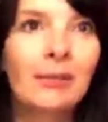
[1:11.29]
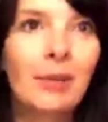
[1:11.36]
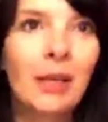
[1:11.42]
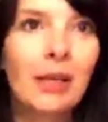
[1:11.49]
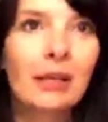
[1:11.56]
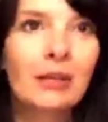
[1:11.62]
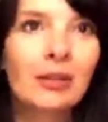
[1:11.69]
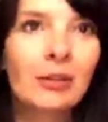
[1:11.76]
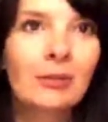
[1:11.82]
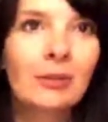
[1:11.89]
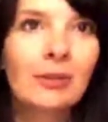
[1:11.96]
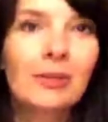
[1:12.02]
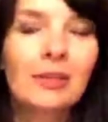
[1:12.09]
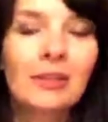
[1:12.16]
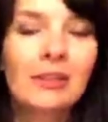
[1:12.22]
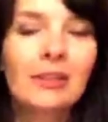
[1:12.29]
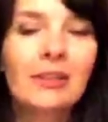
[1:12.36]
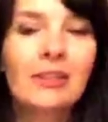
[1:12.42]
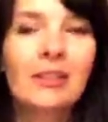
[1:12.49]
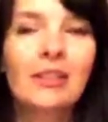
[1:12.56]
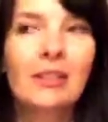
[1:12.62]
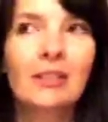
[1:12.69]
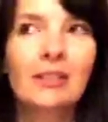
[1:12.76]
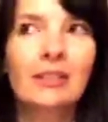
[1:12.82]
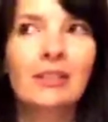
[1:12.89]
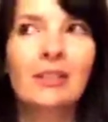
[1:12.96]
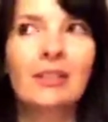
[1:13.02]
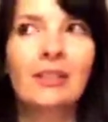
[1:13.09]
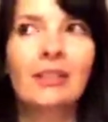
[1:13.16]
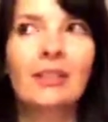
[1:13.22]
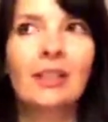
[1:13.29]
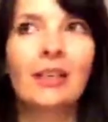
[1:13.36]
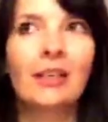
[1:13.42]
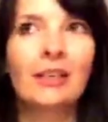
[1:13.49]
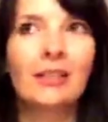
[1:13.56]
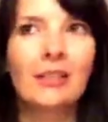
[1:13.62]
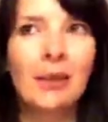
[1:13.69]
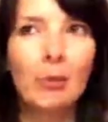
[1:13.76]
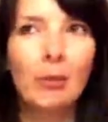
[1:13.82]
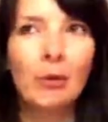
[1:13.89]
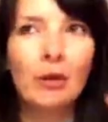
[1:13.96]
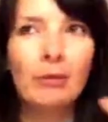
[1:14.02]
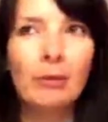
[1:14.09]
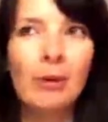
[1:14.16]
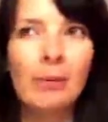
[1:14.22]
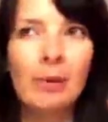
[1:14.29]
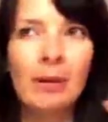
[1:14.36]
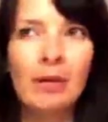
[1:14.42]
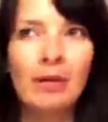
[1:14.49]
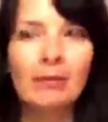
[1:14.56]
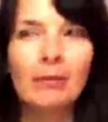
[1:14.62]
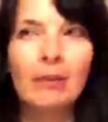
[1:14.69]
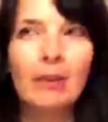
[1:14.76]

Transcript: playing jokes, and it's just like somewhere in my mind I'm